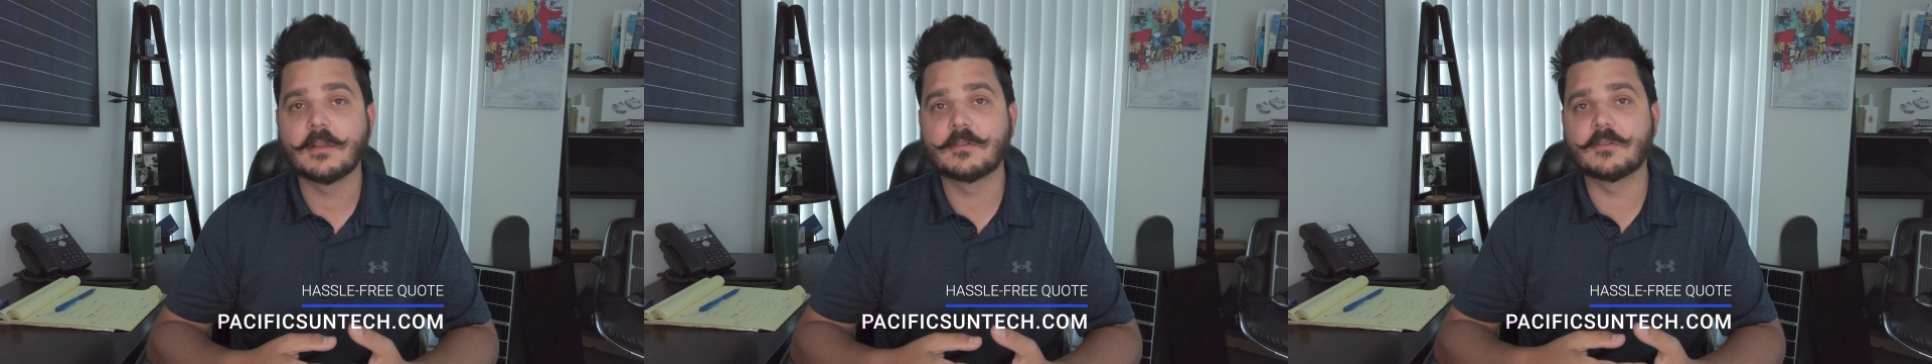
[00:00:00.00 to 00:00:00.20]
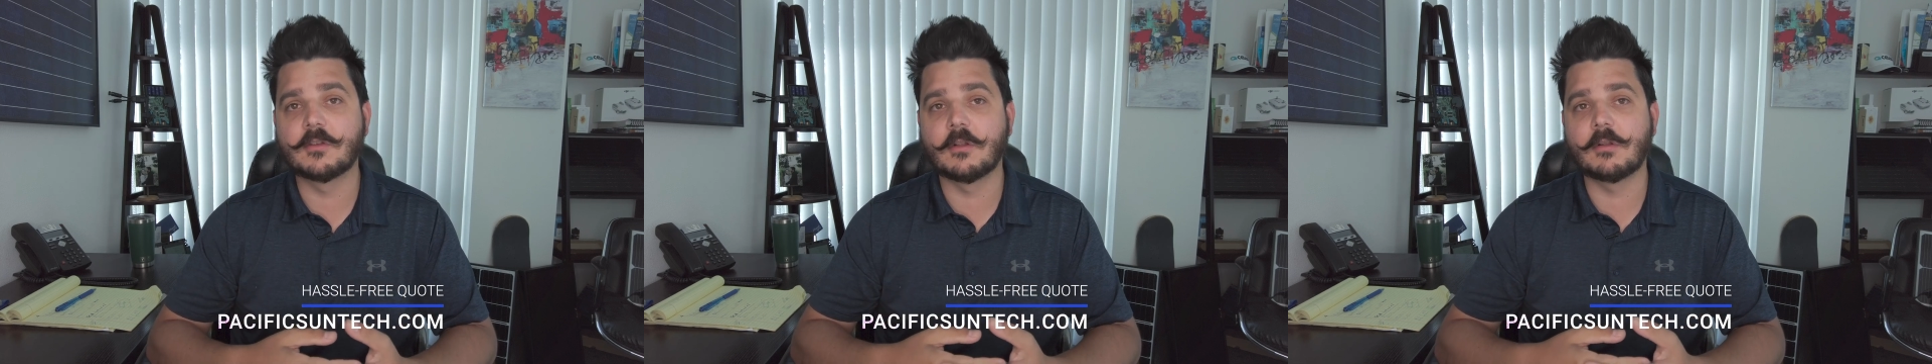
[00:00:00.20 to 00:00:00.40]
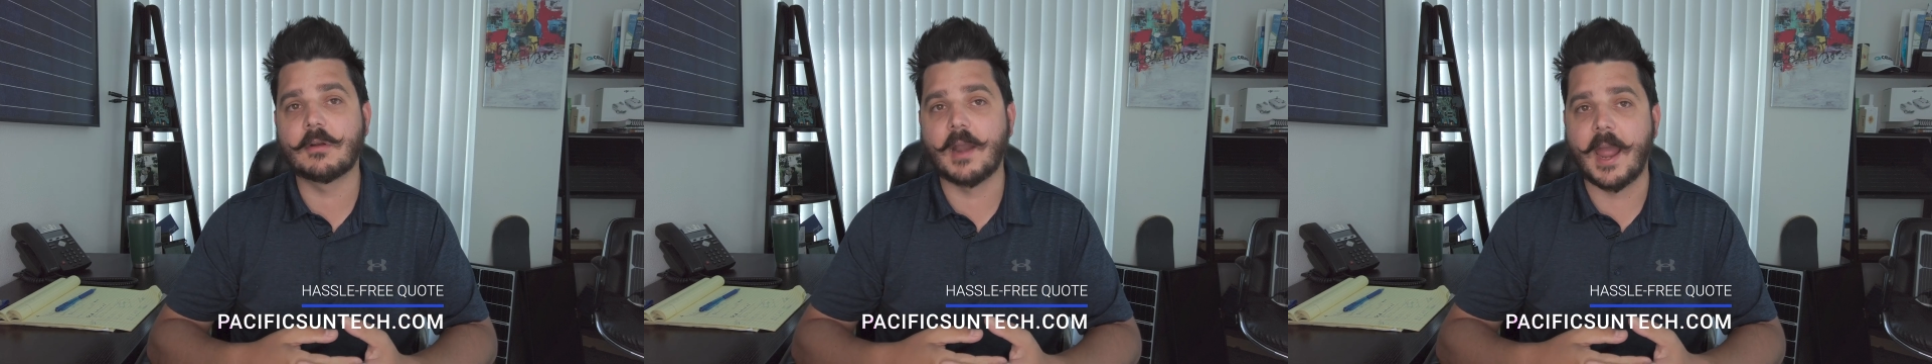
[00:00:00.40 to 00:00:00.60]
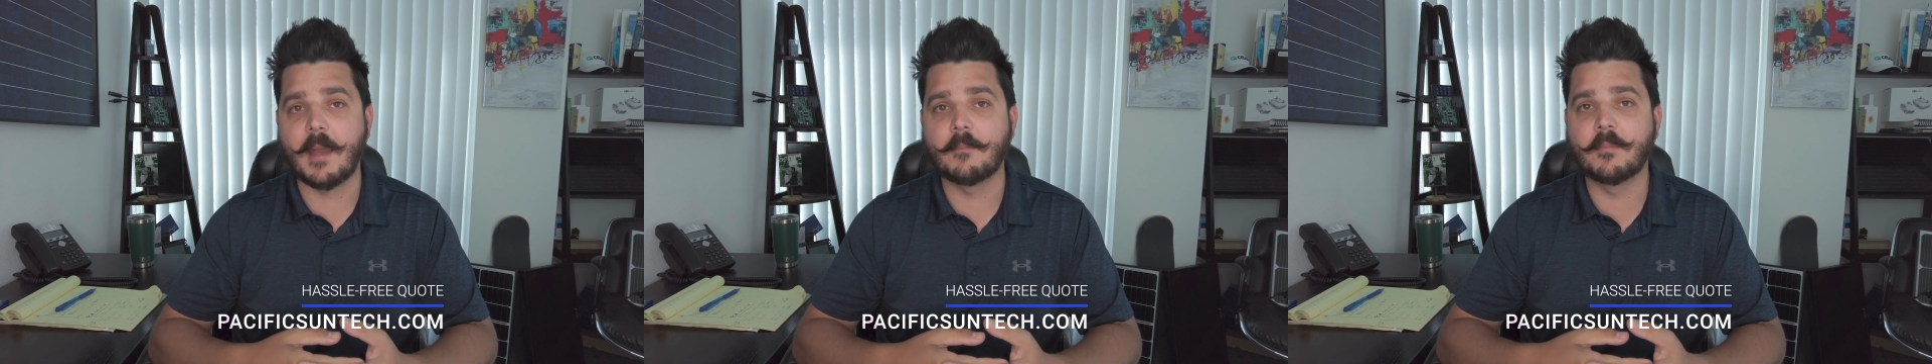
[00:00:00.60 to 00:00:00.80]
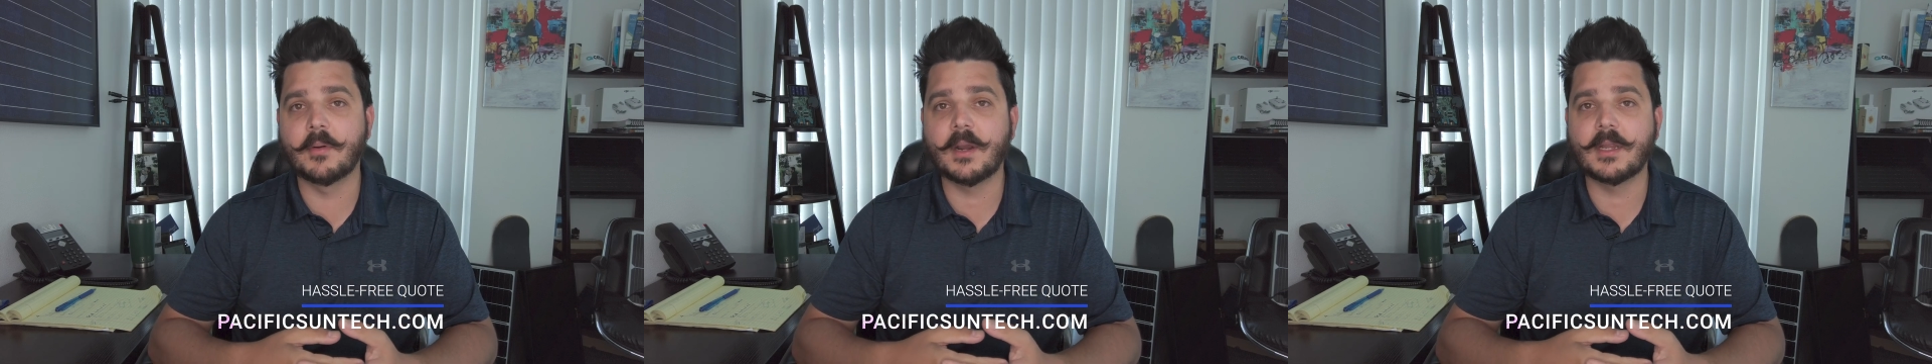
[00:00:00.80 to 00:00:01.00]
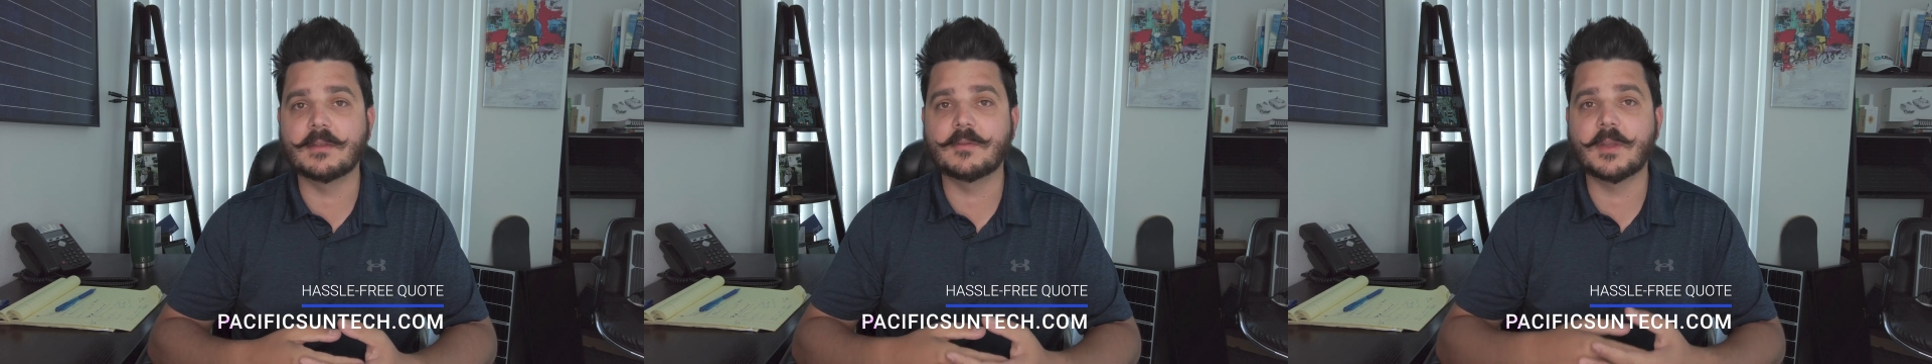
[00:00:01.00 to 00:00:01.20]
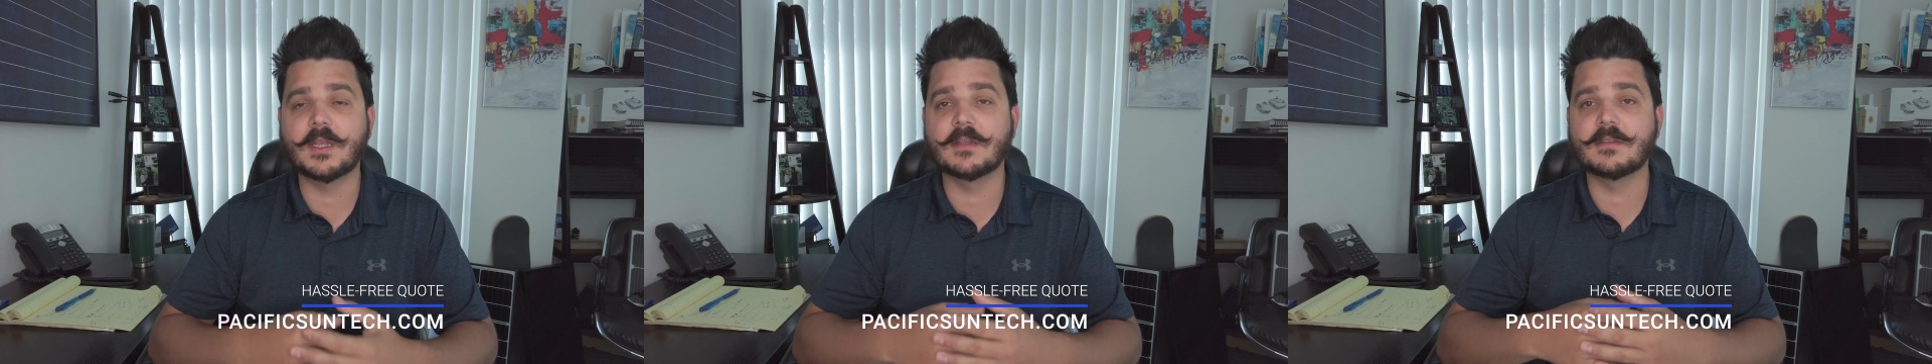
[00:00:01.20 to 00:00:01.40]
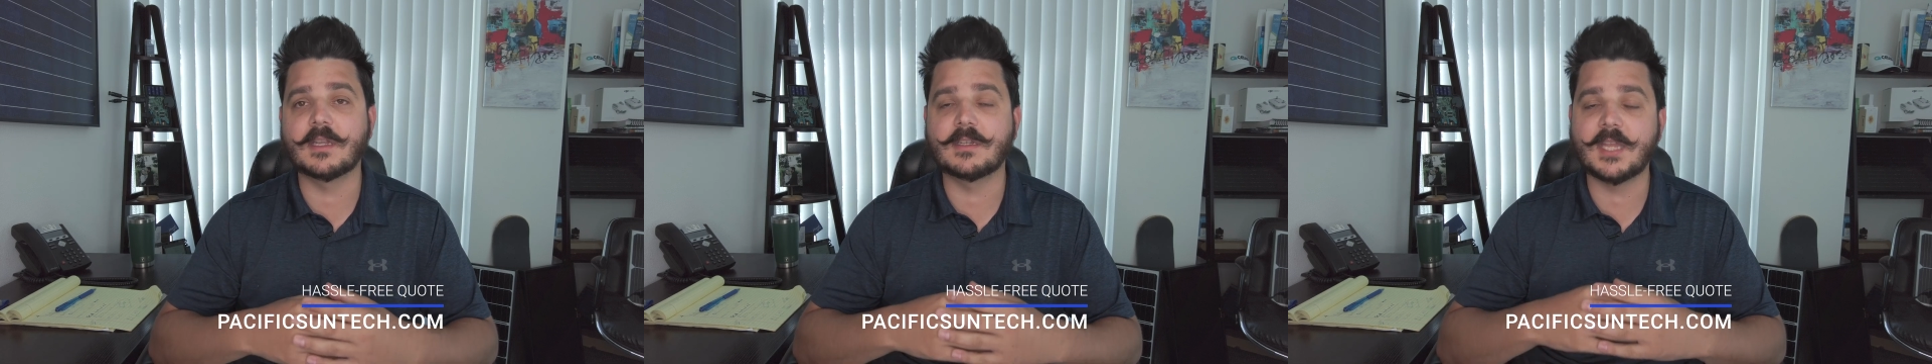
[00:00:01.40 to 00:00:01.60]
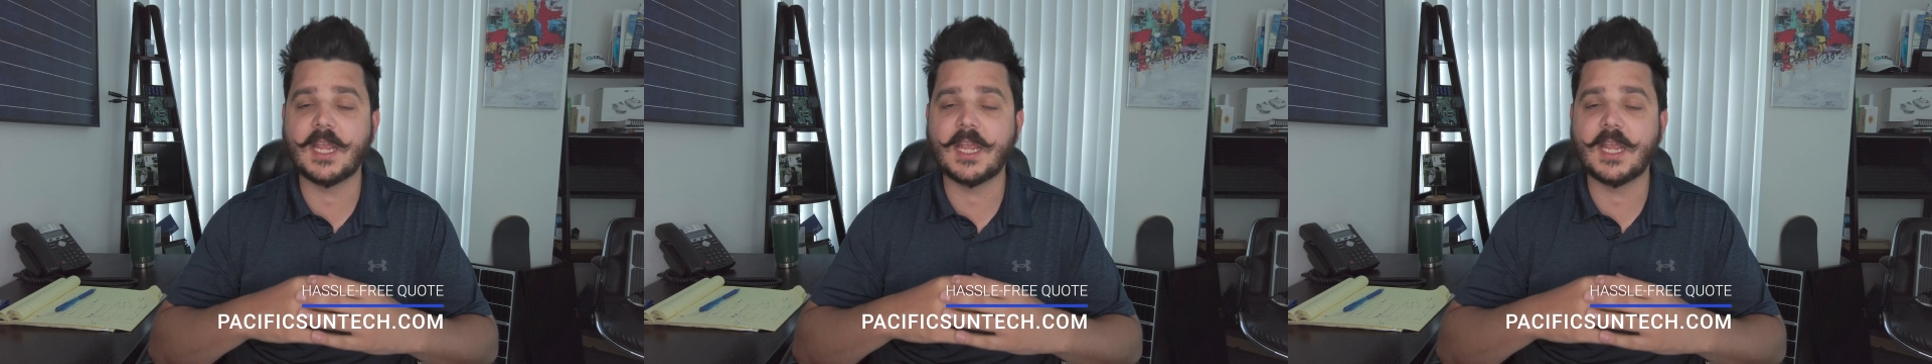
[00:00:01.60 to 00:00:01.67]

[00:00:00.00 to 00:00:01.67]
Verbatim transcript: Solar App brings because it